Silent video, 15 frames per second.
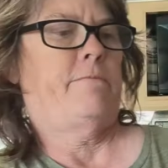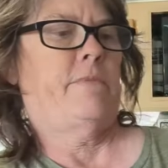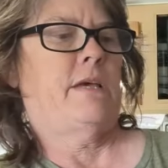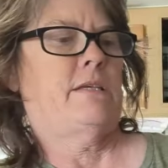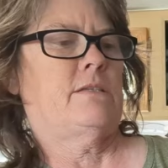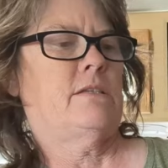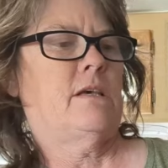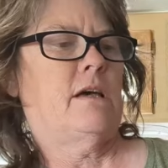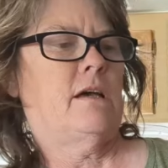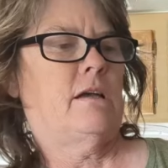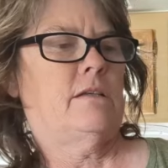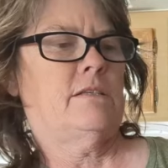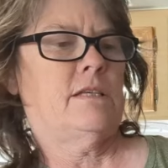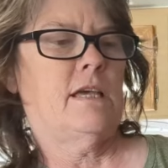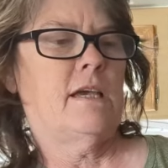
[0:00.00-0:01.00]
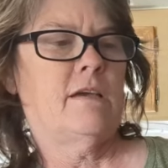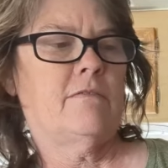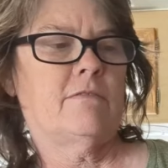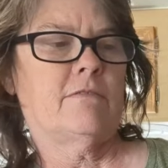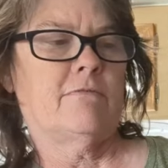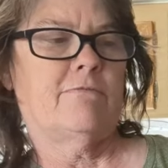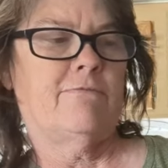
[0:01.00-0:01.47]
I
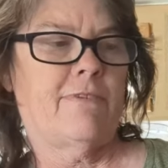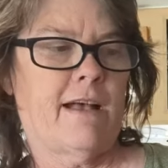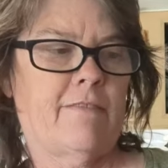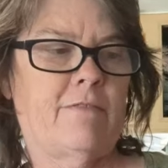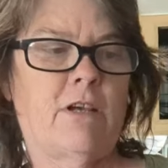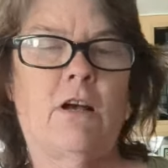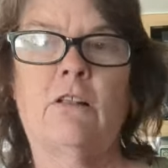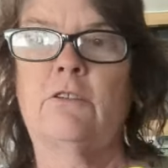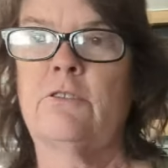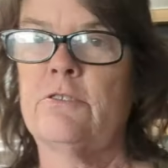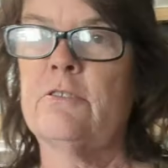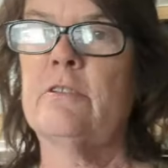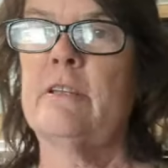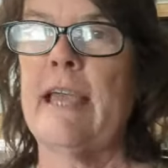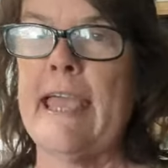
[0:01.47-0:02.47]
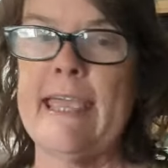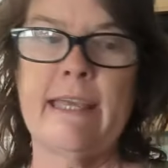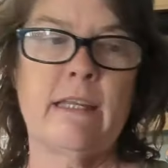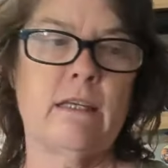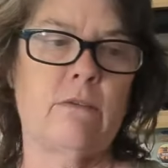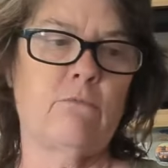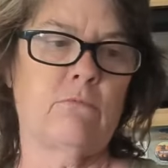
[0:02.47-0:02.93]
saved
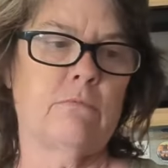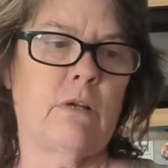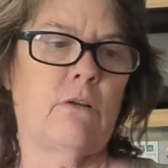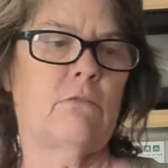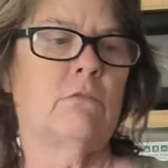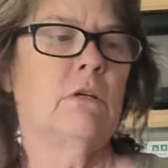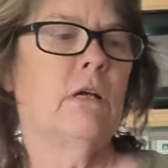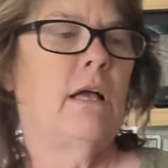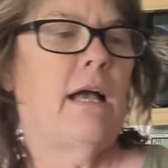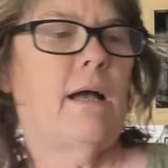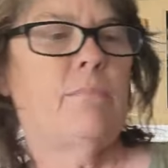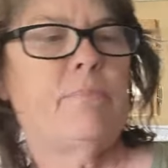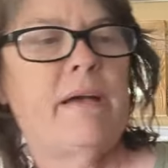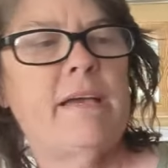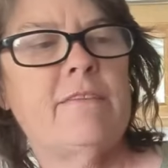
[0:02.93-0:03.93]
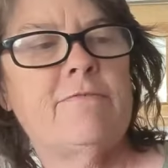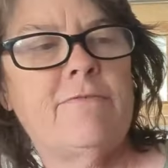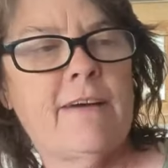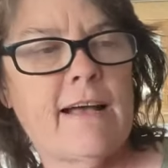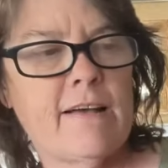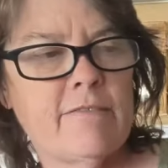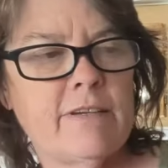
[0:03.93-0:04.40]
$5.80. Oh, I paid
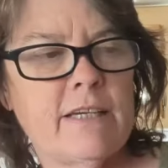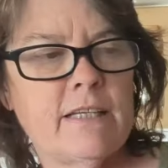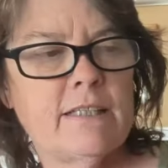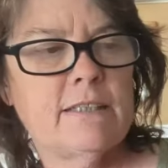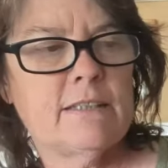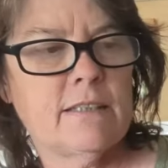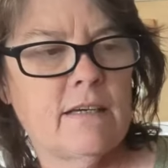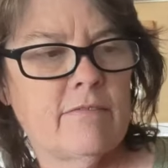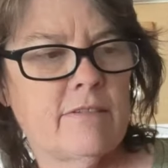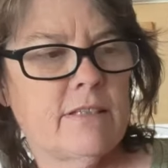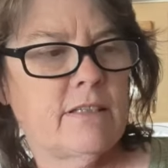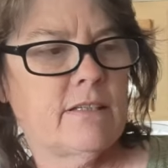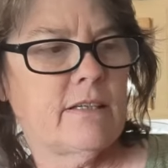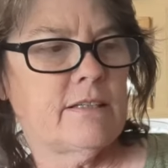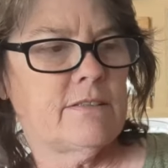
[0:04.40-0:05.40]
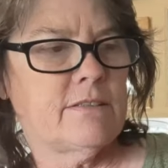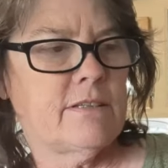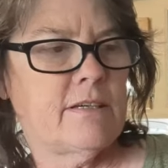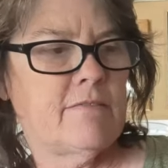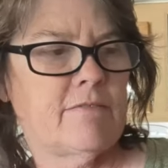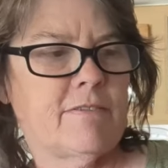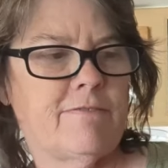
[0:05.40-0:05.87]
$5.87 and I
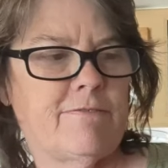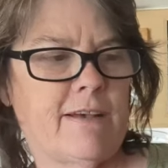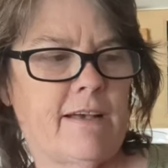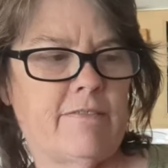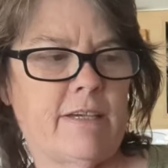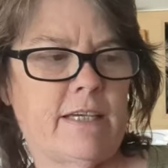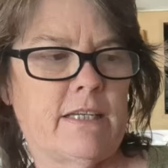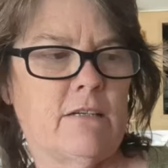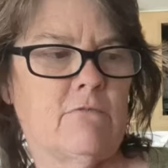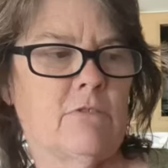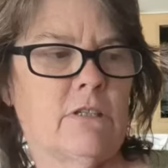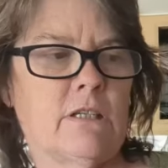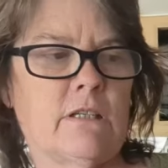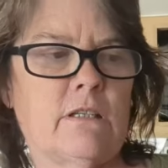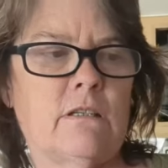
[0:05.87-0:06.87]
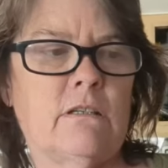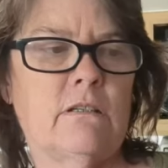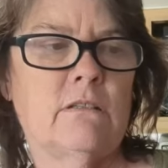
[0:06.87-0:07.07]
saved $5.81.